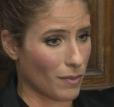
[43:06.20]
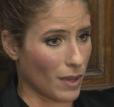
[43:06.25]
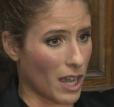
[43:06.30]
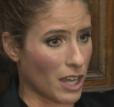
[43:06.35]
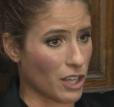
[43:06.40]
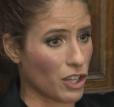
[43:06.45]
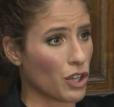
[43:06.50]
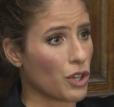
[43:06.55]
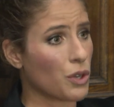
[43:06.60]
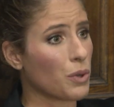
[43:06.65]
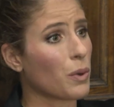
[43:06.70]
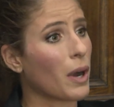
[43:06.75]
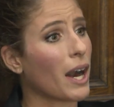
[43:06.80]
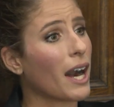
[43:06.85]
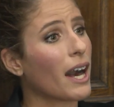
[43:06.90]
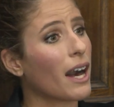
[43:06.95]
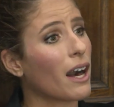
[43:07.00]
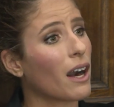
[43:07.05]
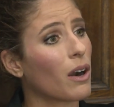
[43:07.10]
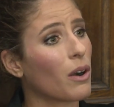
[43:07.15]
I knew
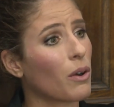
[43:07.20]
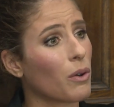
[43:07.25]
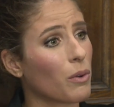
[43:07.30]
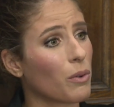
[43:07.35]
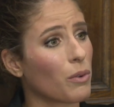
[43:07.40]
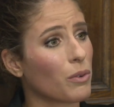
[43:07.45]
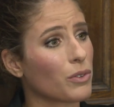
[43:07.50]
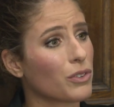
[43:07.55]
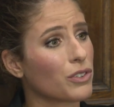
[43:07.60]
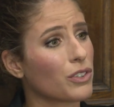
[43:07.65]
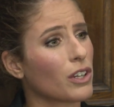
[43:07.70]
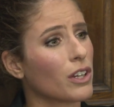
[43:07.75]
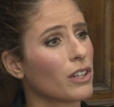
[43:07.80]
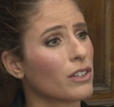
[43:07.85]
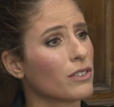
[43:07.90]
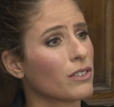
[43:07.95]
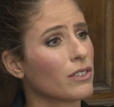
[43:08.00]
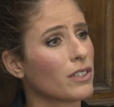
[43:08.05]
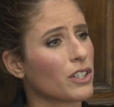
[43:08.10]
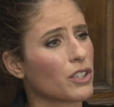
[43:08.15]
how
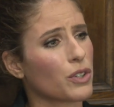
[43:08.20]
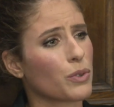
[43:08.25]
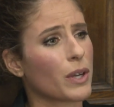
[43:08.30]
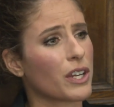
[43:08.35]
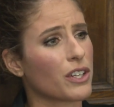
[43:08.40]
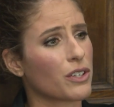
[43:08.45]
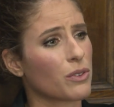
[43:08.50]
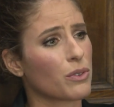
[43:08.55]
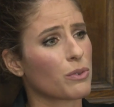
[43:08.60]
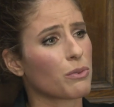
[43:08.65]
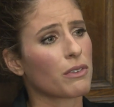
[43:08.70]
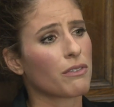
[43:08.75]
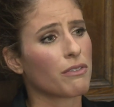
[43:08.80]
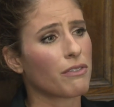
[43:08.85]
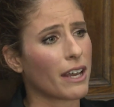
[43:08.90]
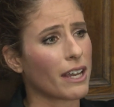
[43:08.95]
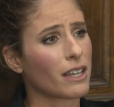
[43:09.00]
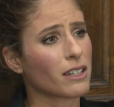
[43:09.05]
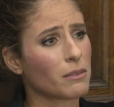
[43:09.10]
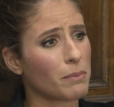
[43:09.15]
certain situations would
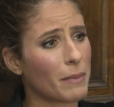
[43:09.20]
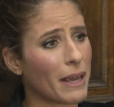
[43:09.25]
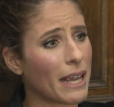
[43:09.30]
affect